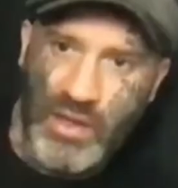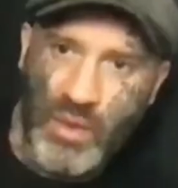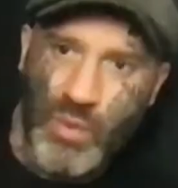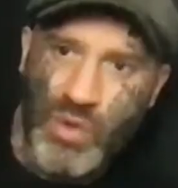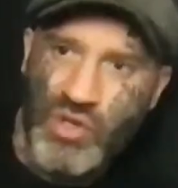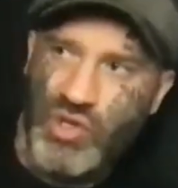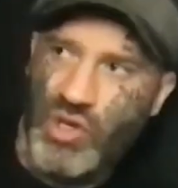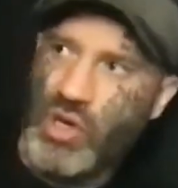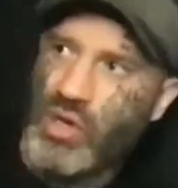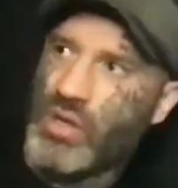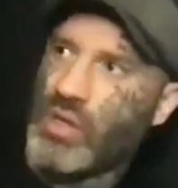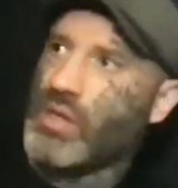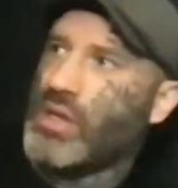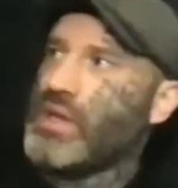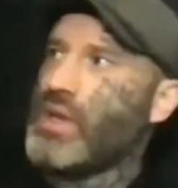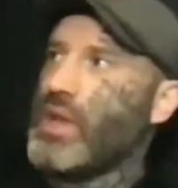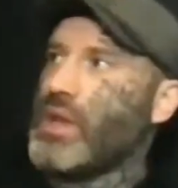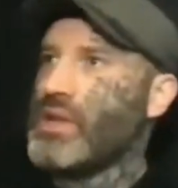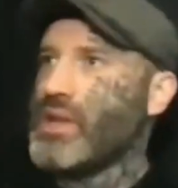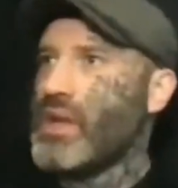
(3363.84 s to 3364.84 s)
we journal,
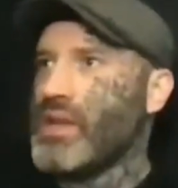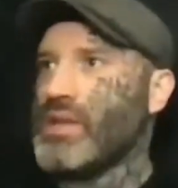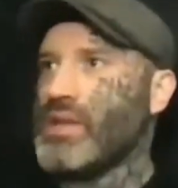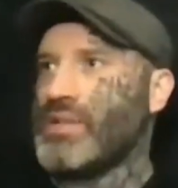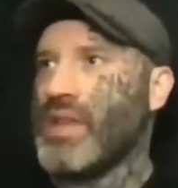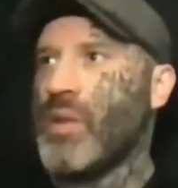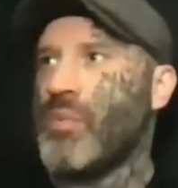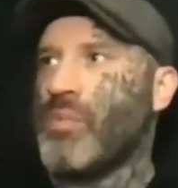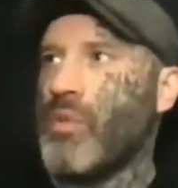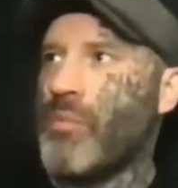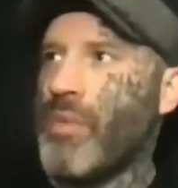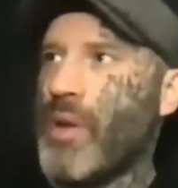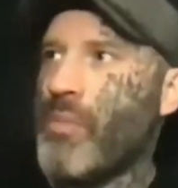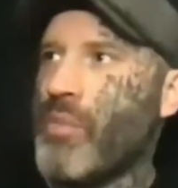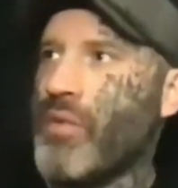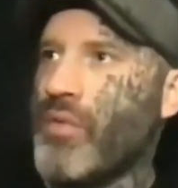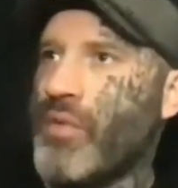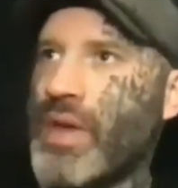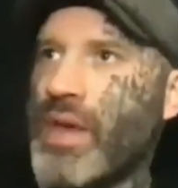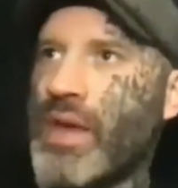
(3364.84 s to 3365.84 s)
and it's deep that
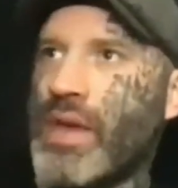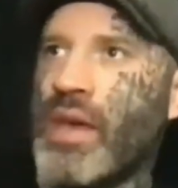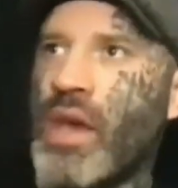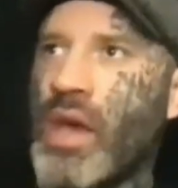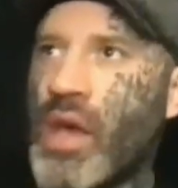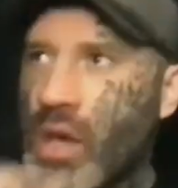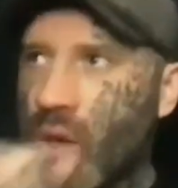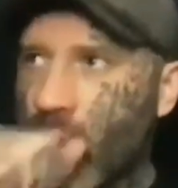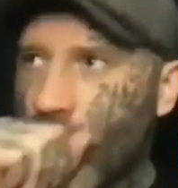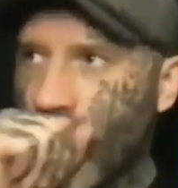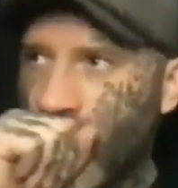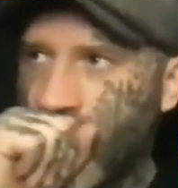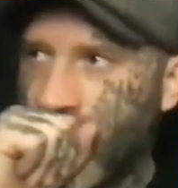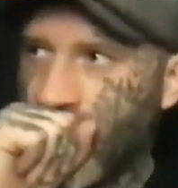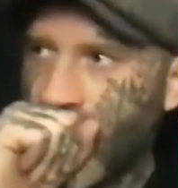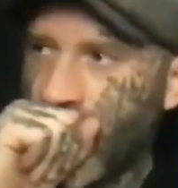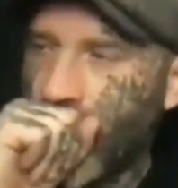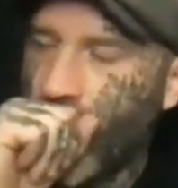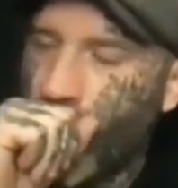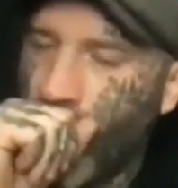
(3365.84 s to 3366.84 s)
people think.
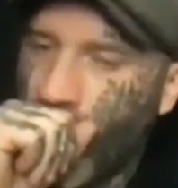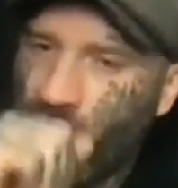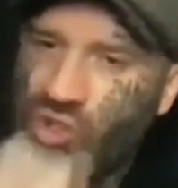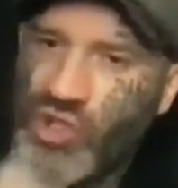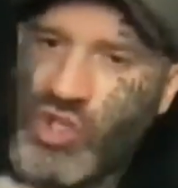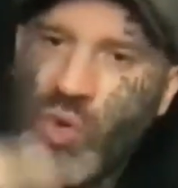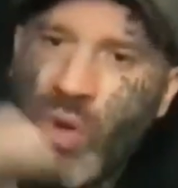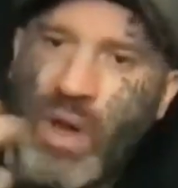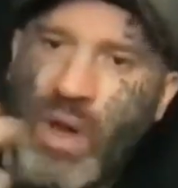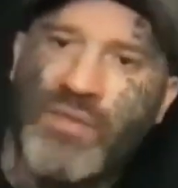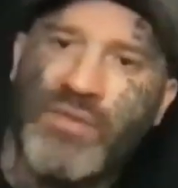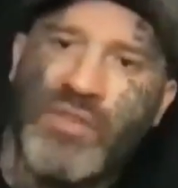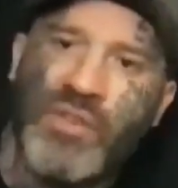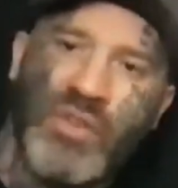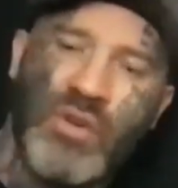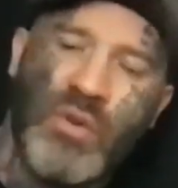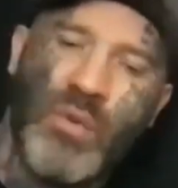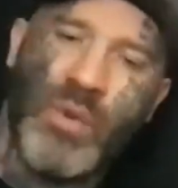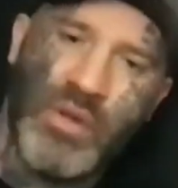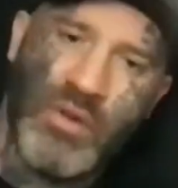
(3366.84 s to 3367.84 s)
What do you have to
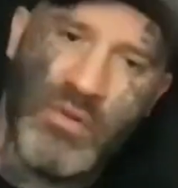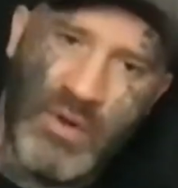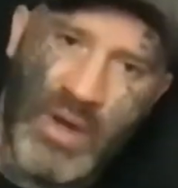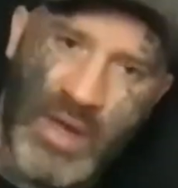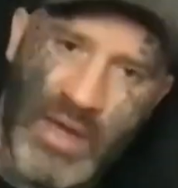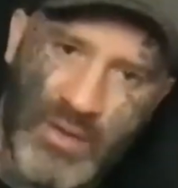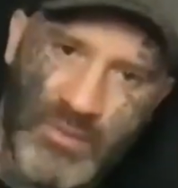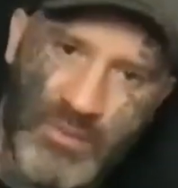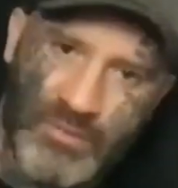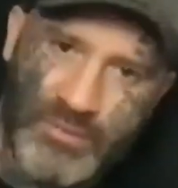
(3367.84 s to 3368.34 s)
do when you write?